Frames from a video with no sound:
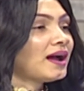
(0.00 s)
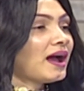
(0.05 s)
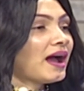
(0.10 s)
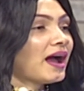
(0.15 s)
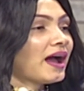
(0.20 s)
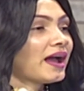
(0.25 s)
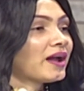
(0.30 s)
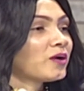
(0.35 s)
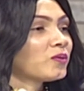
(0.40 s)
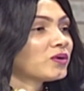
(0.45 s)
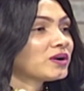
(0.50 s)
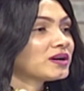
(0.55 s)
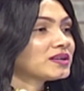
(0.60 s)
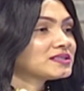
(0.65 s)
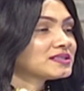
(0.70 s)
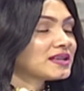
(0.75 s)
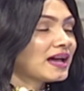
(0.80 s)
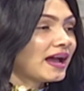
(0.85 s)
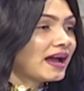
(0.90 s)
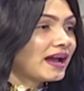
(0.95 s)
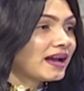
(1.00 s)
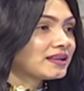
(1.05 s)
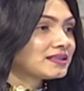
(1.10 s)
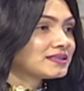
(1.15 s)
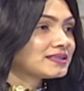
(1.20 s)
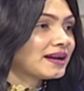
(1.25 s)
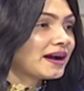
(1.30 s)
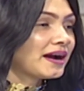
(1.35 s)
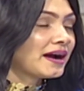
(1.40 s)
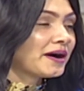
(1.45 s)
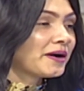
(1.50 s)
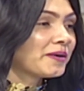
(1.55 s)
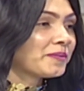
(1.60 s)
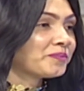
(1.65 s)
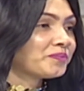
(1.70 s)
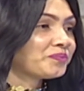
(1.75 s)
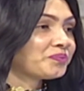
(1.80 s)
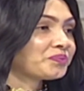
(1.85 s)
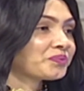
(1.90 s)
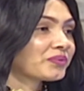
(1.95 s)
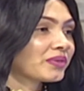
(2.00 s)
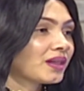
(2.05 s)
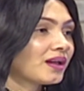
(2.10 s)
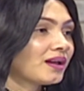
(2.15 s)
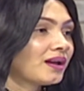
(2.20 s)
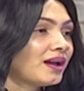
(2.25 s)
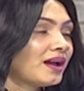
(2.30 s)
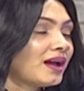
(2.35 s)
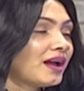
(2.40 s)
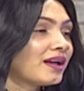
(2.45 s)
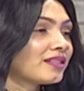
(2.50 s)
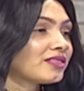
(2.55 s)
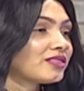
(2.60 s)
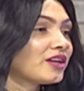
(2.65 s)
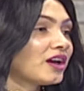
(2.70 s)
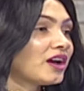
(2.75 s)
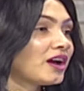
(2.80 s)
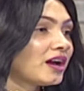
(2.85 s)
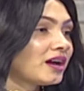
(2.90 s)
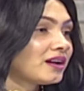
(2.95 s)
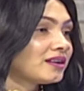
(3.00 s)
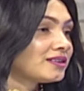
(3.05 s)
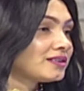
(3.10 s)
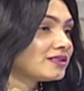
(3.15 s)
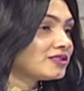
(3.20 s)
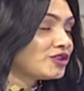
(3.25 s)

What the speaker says: I was at the